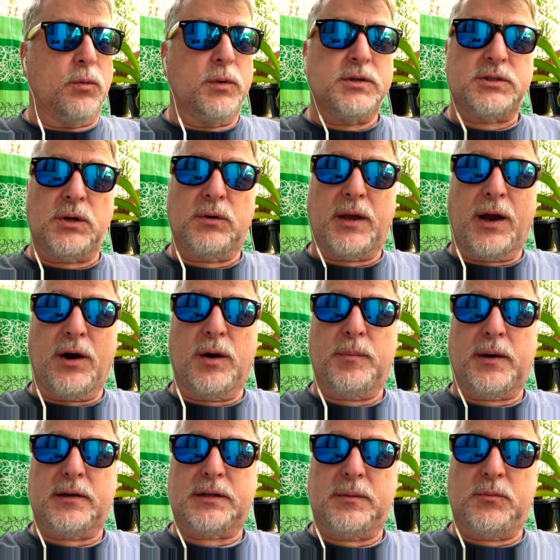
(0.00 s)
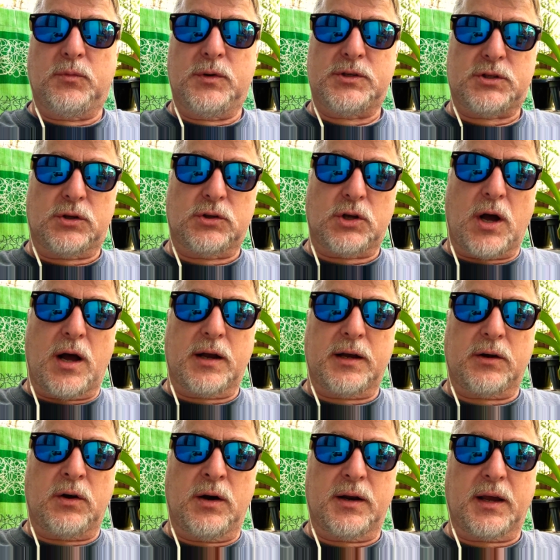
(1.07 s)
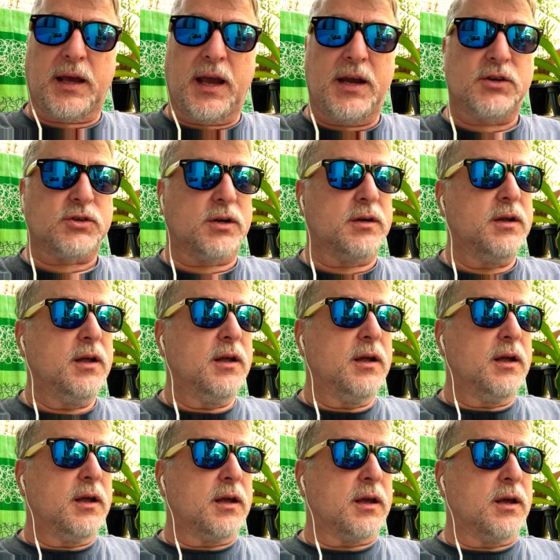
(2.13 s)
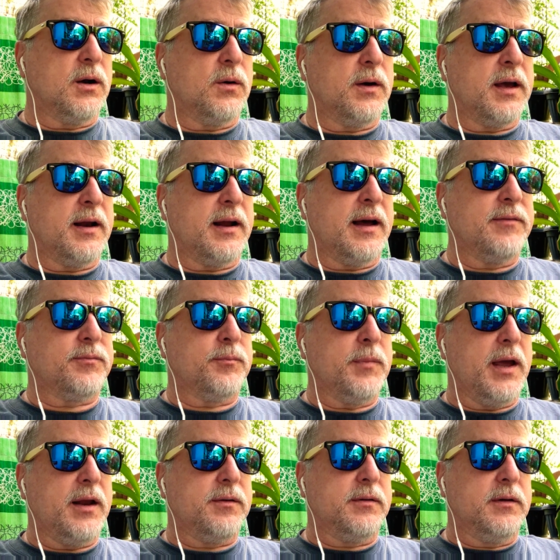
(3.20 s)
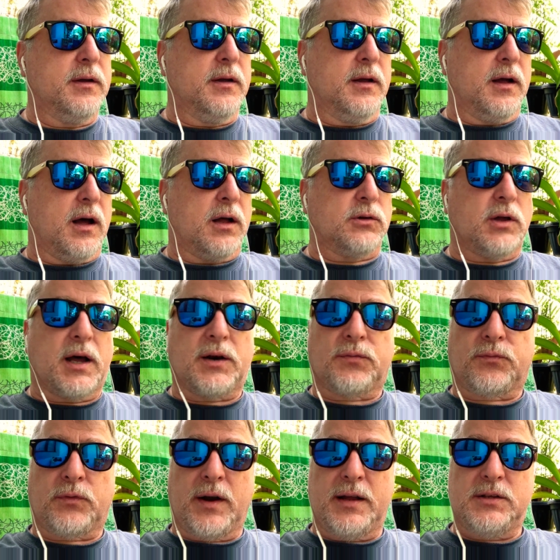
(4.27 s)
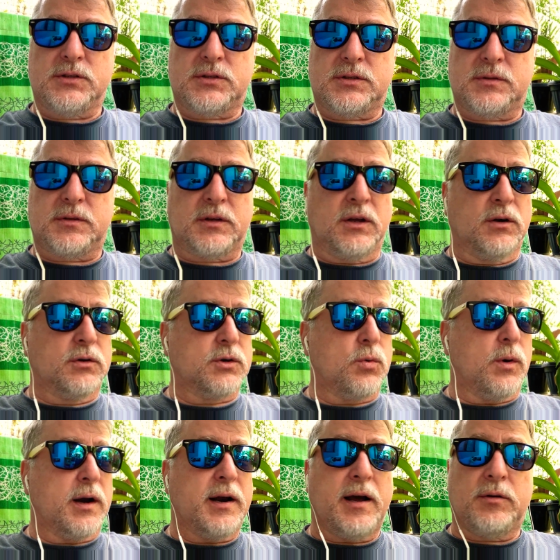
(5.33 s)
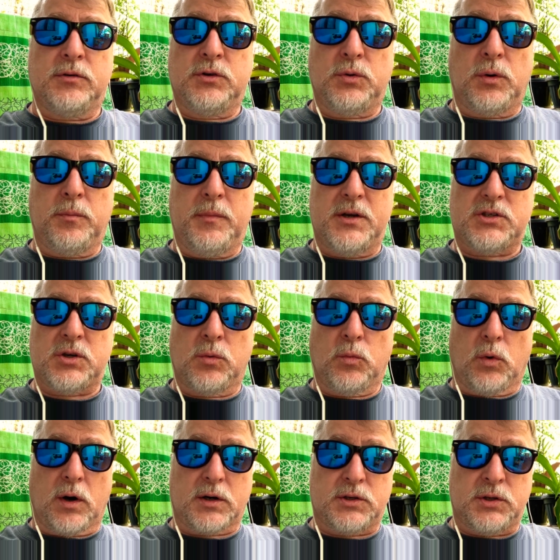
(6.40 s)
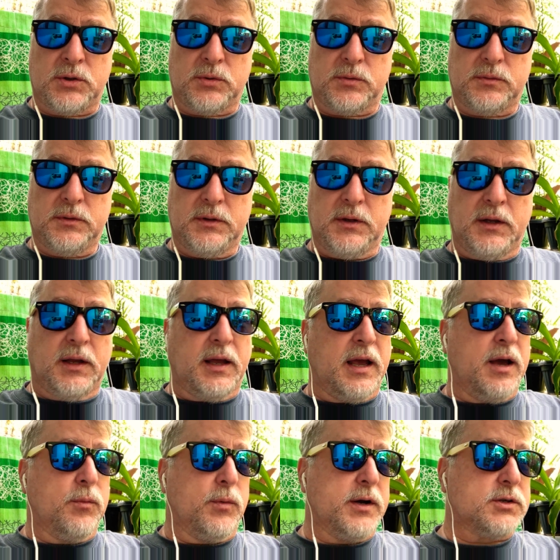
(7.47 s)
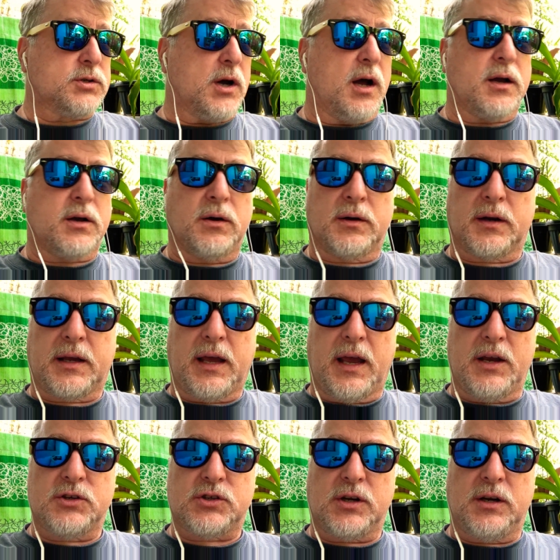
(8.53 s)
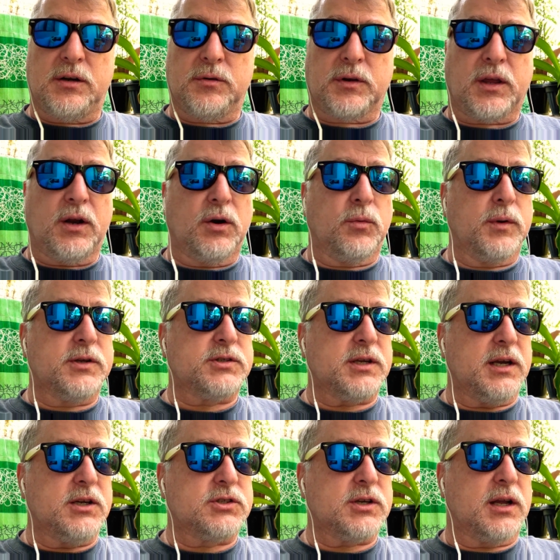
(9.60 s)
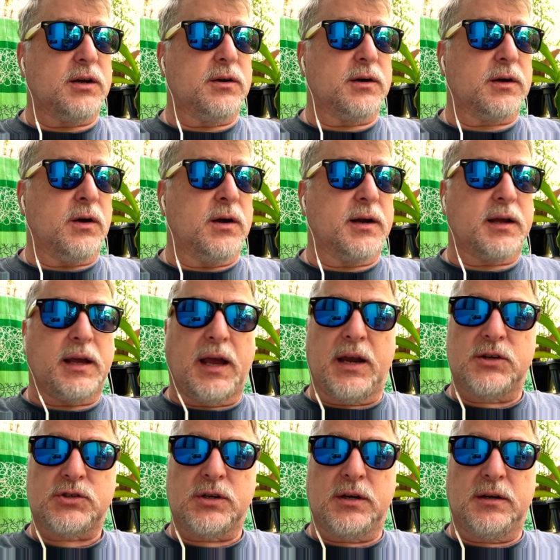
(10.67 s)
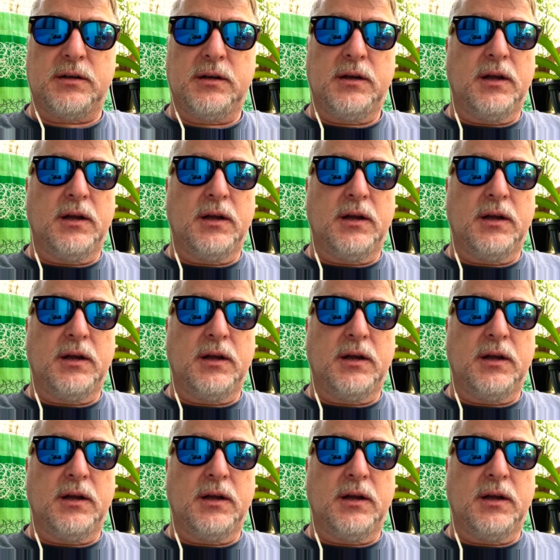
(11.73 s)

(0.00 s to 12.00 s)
still care about them, and we still talk on occasion, and I've made a lot of friends, going out and doing mission work too, and we talk on occasion, and we see each other on occasion, and